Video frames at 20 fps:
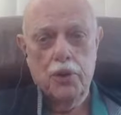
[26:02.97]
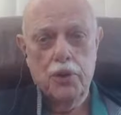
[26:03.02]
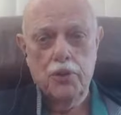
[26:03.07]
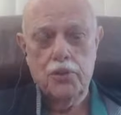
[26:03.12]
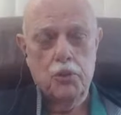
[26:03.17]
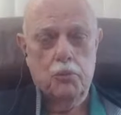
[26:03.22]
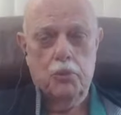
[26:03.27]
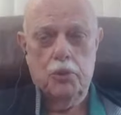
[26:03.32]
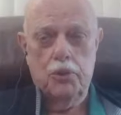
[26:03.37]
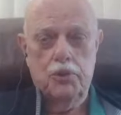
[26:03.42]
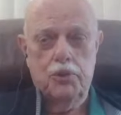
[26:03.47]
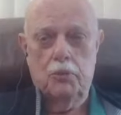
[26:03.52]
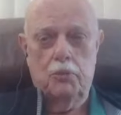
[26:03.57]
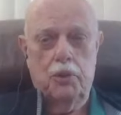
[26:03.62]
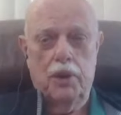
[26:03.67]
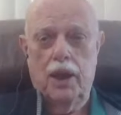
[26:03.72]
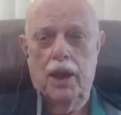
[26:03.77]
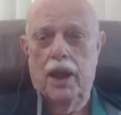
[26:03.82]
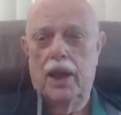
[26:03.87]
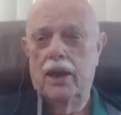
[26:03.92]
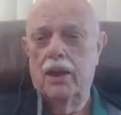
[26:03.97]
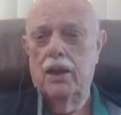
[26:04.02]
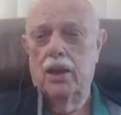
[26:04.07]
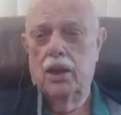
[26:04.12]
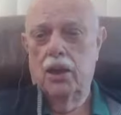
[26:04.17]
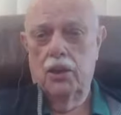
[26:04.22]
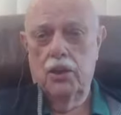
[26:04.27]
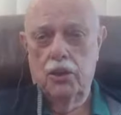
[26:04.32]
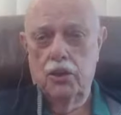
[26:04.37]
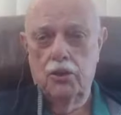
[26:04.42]
principles apply.
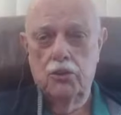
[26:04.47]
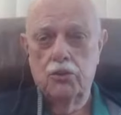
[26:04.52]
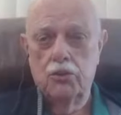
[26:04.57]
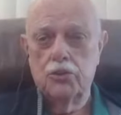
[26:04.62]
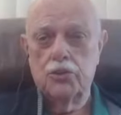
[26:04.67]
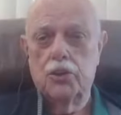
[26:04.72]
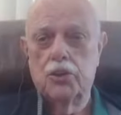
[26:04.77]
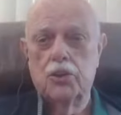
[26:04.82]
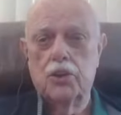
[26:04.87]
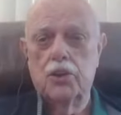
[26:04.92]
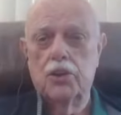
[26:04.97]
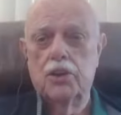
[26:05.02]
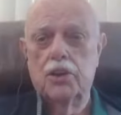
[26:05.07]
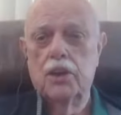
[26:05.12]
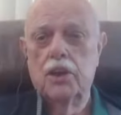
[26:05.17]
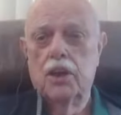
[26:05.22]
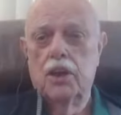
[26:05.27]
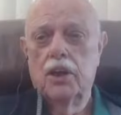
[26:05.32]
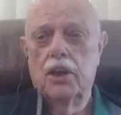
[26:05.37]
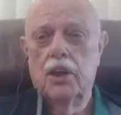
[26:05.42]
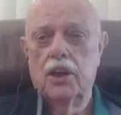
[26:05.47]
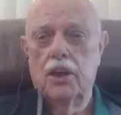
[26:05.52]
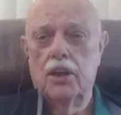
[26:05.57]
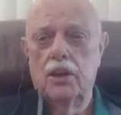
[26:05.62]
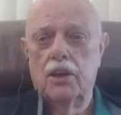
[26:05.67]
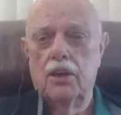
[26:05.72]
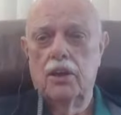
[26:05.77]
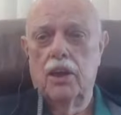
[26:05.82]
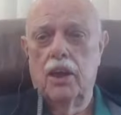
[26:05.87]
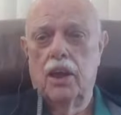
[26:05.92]
Use good.
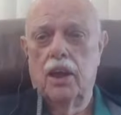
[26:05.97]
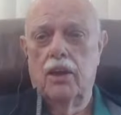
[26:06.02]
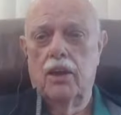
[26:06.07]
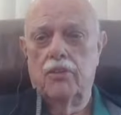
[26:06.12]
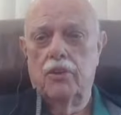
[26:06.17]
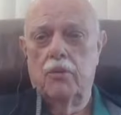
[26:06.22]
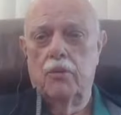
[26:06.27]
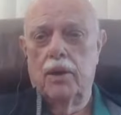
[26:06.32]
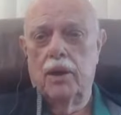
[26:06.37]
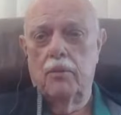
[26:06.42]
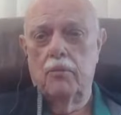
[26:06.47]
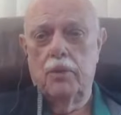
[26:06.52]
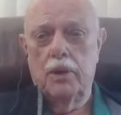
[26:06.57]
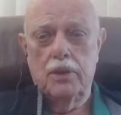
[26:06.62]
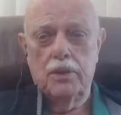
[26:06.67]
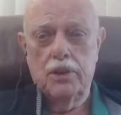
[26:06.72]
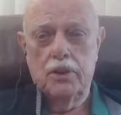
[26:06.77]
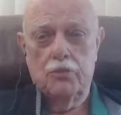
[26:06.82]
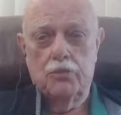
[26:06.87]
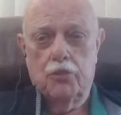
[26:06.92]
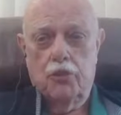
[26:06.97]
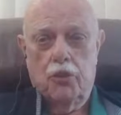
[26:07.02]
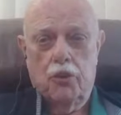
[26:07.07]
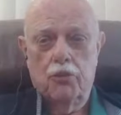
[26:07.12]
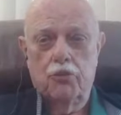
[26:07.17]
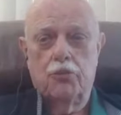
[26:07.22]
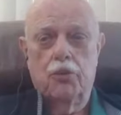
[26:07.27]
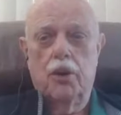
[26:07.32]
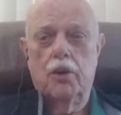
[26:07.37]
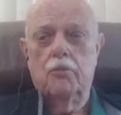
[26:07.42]
If you build it
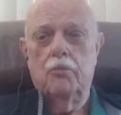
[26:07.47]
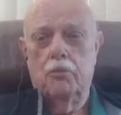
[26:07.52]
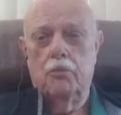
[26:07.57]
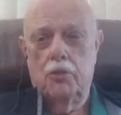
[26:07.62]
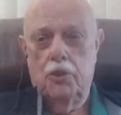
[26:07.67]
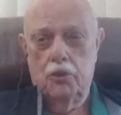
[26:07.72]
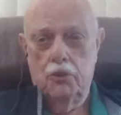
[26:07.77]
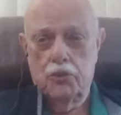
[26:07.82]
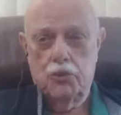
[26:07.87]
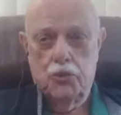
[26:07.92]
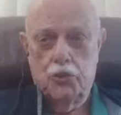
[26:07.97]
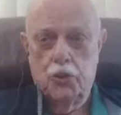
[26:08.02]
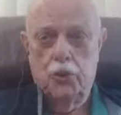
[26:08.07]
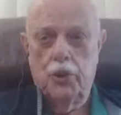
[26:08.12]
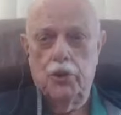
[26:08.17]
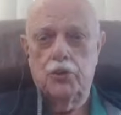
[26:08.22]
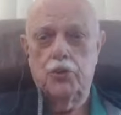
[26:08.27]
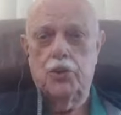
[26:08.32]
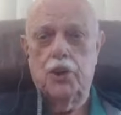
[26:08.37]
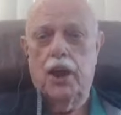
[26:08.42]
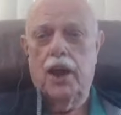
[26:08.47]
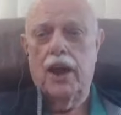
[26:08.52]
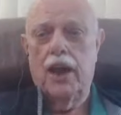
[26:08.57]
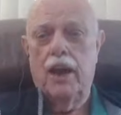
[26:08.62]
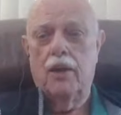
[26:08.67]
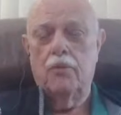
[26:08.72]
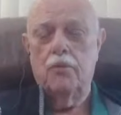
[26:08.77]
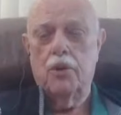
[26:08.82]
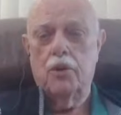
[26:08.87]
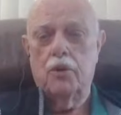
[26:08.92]
4 foot, use 2-inch
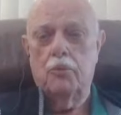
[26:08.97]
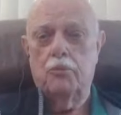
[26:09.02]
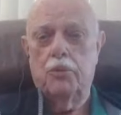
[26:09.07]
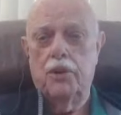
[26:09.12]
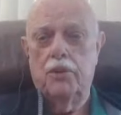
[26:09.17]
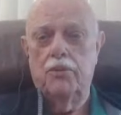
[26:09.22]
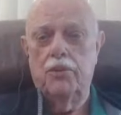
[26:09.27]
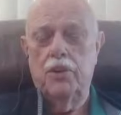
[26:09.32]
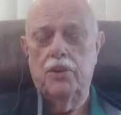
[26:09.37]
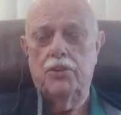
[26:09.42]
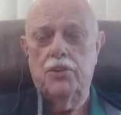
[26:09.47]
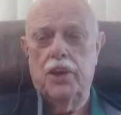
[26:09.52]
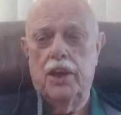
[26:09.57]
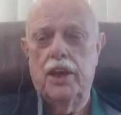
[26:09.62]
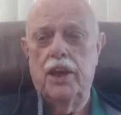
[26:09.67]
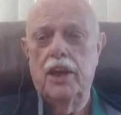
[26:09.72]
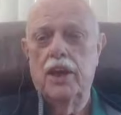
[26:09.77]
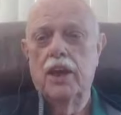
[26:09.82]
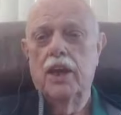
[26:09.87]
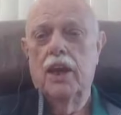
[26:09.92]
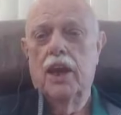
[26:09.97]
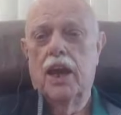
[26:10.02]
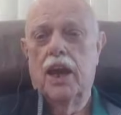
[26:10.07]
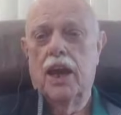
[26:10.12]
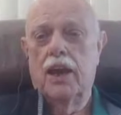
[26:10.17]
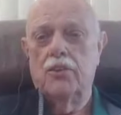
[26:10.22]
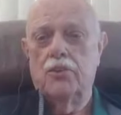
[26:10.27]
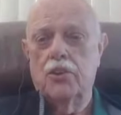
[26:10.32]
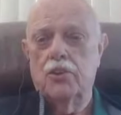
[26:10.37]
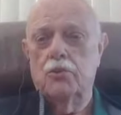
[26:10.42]
diameter PVC
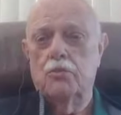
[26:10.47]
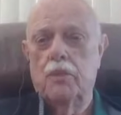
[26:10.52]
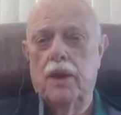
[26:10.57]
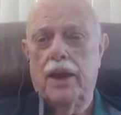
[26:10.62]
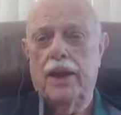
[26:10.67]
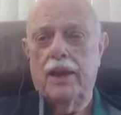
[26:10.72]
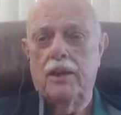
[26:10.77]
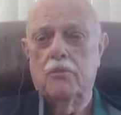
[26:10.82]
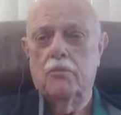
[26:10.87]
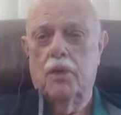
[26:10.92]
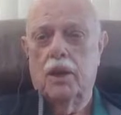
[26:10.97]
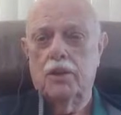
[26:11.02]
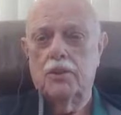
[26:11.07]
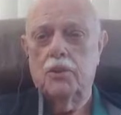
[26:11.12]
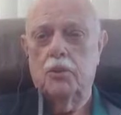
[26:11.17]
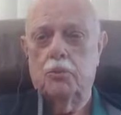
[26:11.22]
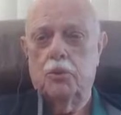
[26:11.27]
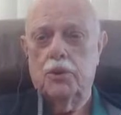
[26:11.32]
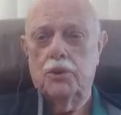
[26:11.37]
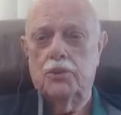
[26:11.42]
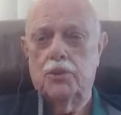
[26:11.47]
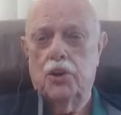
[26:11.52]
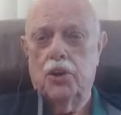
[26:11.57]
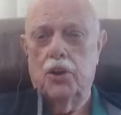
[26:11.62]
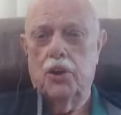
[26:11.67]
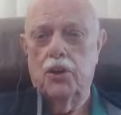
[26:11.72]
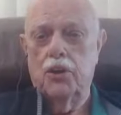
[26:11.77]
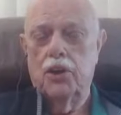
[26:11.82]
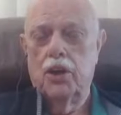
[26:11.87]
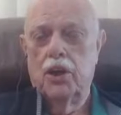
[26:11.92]
and just make it multiple
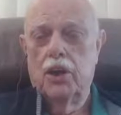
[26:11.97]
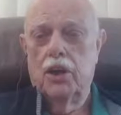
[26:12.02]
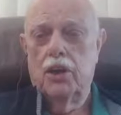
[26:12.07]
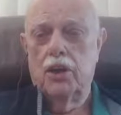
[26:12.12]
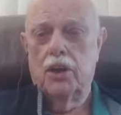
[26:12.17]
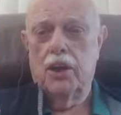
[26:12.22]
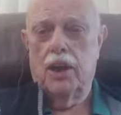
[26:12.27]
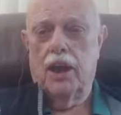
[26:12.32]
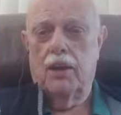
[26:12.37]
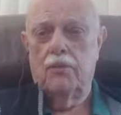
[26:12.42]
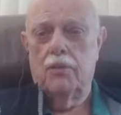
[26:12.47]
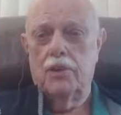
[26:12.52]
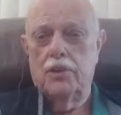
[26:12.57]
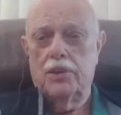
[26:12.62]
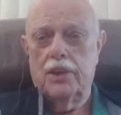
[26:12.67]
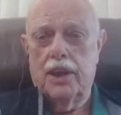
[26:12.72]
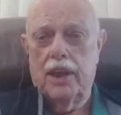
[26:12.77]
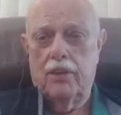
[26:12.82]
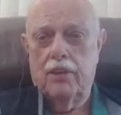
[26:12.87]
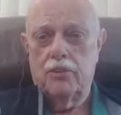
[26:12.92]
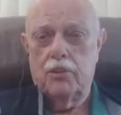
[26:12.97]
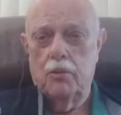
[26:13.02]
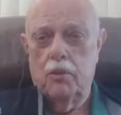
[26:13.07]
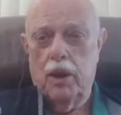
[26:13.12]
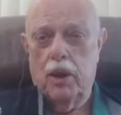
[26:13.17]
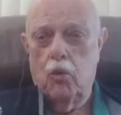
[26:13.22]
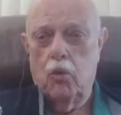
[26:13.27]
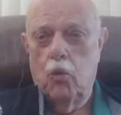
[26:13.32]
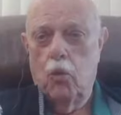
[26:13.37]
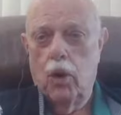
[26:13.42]
turn. You'll obviously have to
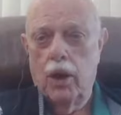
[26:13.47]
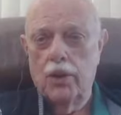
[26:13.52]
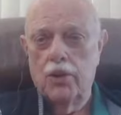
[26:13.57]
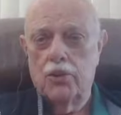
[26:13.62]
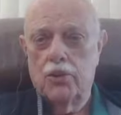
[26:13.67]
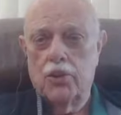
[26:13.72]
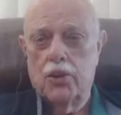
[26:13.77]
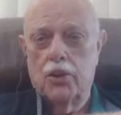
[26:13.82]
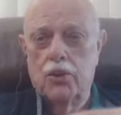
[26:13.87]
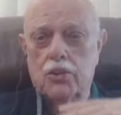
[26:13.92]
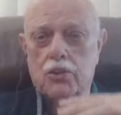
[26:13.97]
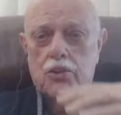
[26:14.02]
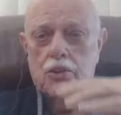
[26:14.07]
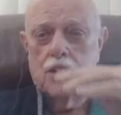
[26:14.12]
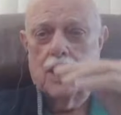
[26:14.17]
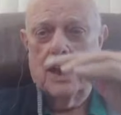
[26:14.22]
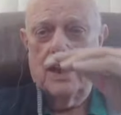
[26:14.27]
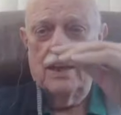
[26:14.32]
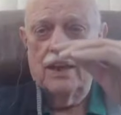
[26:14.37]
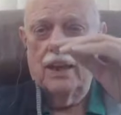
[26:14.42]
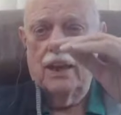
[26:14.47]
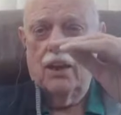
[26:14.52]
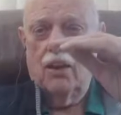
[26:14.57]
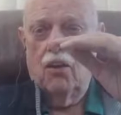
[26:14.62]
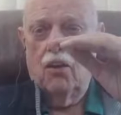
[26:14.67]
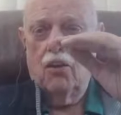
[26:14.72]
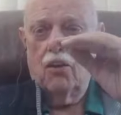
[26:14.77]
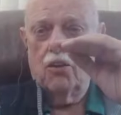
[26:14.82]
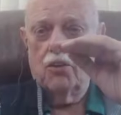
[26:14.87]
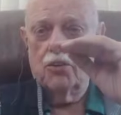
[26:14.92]
make one turn slightly
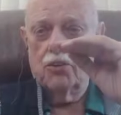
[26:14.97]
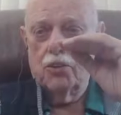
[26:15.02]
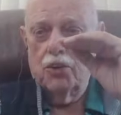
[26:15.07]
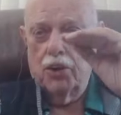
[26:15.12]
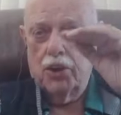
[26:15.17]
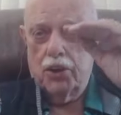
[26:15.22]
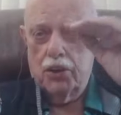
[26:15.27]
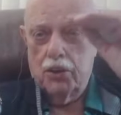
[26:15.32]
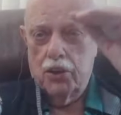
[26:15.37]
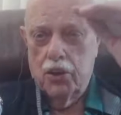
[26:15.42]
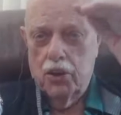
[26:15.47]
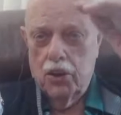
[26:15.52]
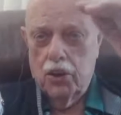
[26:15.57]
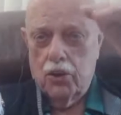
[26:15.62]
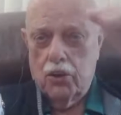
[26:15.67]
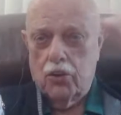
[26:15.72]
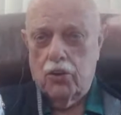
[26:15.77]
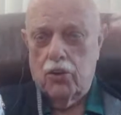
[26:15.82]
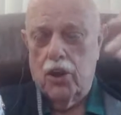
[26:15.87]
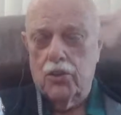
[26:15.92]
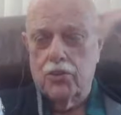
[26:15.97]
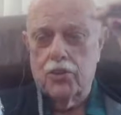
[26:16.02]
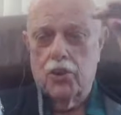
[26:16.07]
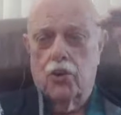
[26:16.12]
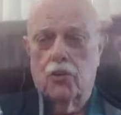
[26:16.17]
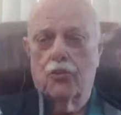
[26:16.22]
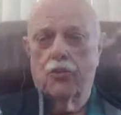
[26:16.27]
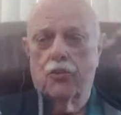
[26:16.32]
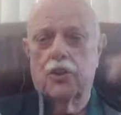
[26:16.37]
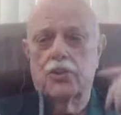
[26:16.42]
longer so you can cross
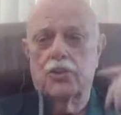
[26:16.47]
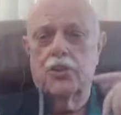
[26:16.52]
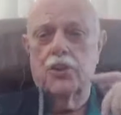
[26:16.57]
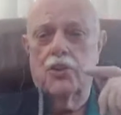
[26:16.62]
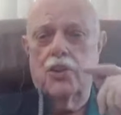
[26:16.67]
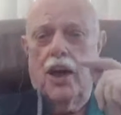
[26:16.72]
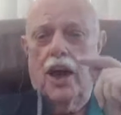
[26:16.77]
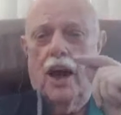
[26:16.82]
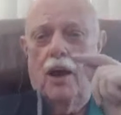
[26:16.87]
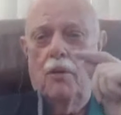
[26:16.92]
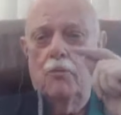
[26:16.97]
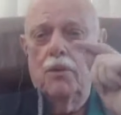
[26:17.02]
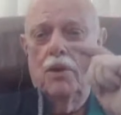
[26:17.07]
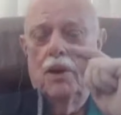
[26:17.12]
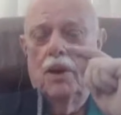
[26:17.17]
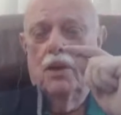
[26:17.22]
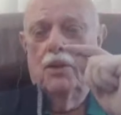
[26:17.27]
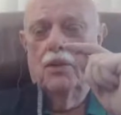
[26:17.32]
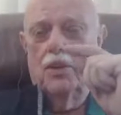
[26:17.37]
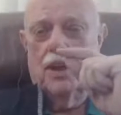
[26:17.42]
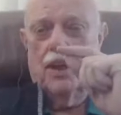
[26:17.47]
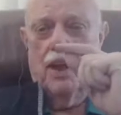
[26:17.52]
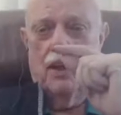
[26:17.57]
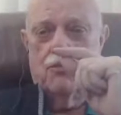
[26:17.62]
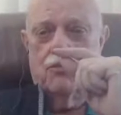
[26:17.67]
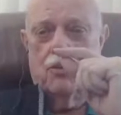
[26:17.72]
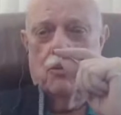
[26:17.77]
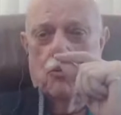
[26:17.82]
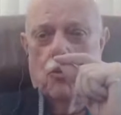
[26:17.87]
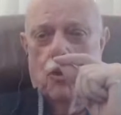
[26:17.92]
over at the top to
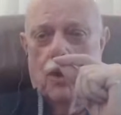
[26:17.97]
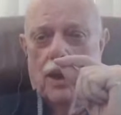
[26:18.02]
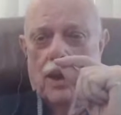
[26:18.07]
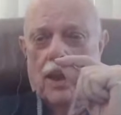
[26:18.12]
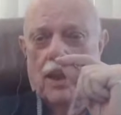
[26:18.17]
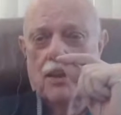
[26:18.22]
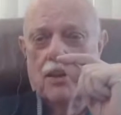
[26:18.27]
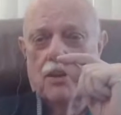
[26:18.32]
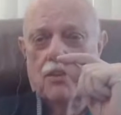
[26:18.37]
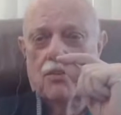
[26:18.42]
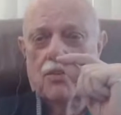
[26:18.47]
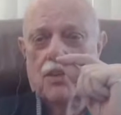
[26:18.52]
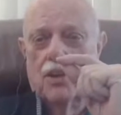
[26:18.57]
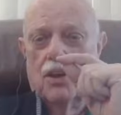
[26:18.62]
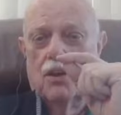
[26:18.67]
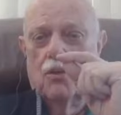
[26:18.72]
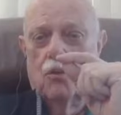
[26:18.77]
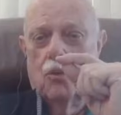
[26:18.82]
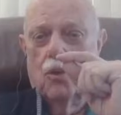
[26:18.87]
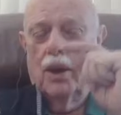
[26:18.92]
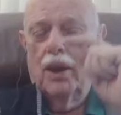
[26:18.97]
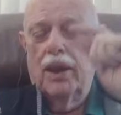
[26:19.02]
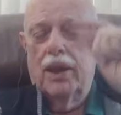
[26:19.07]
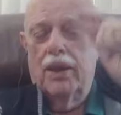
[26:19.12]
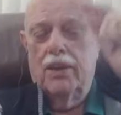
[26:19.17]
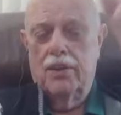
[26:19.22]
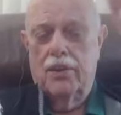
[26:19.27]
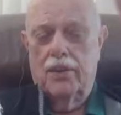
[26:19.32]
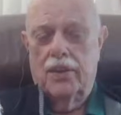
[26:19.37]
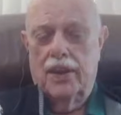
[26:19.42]
get from one end to
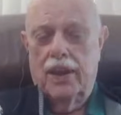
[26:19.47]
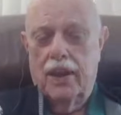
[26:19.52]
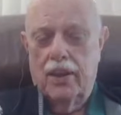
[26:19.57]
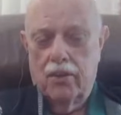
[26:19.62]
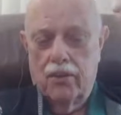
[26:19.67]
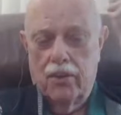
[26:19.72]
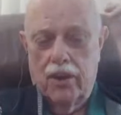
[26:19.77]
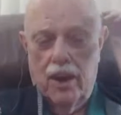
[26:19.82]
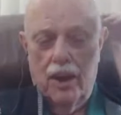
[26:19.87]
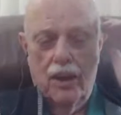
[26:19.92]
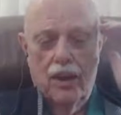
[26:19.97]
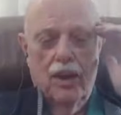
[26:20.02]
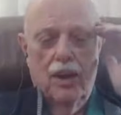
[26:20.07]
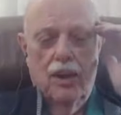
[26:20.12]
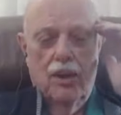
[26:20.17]
the other end.